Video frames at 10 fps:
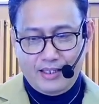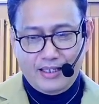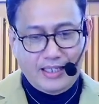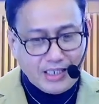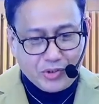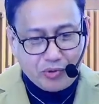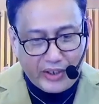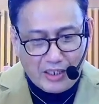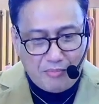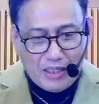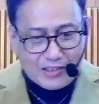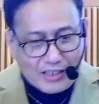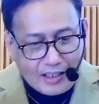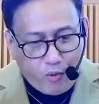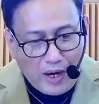History reveals
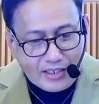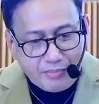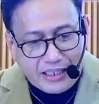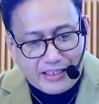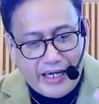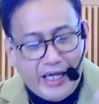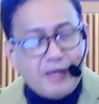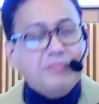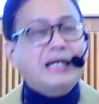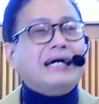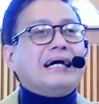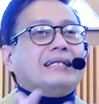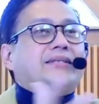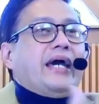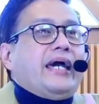that the wise men came
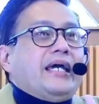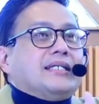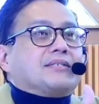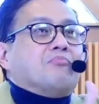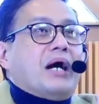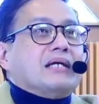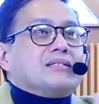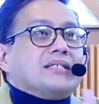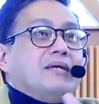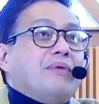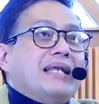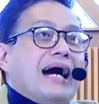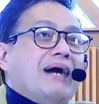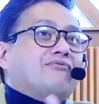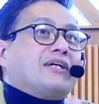days, months, even
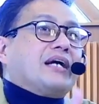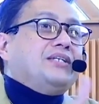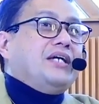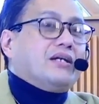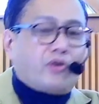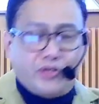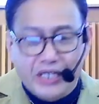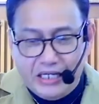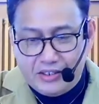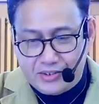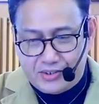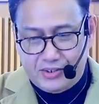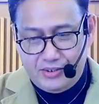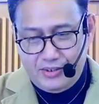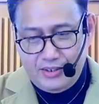after a year or years.
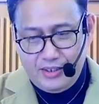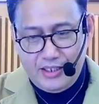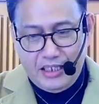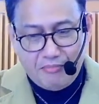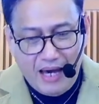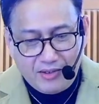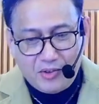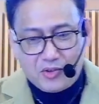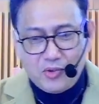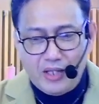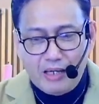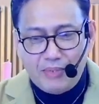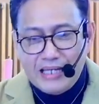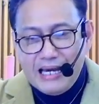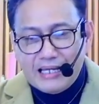In Matthew
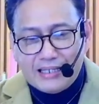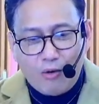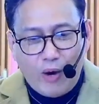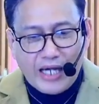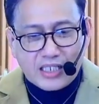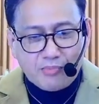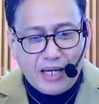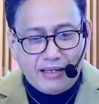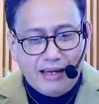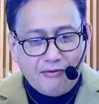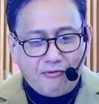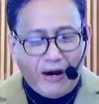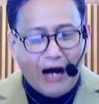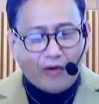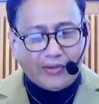2:11, the wise men
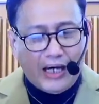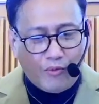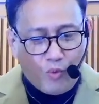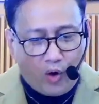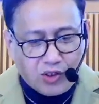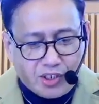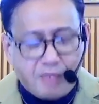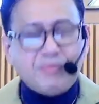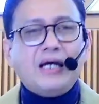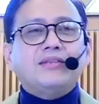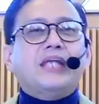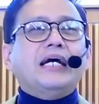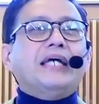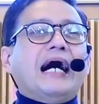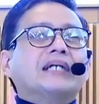found and worshiped the
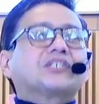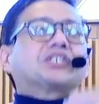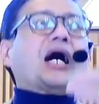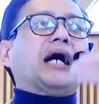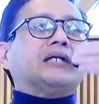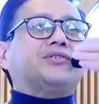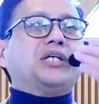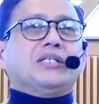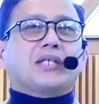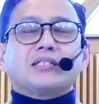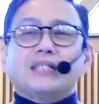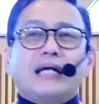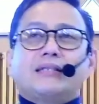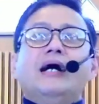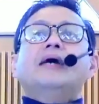young child Jesus,
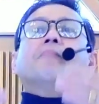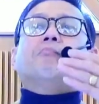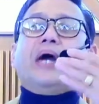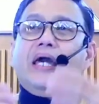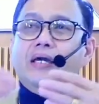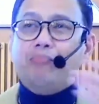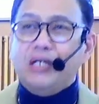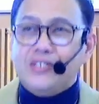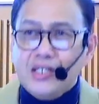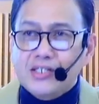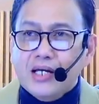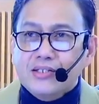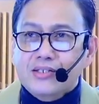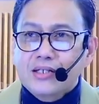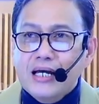not the baby
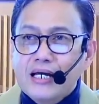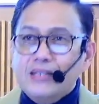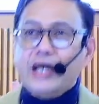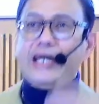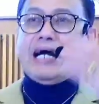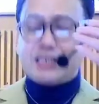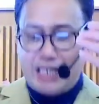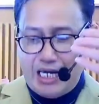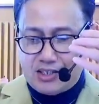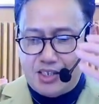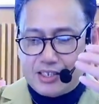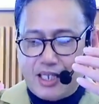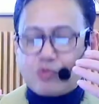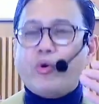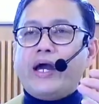Jesus. The young child
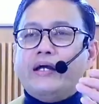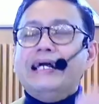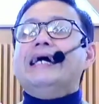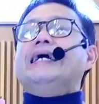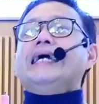Jesus, where?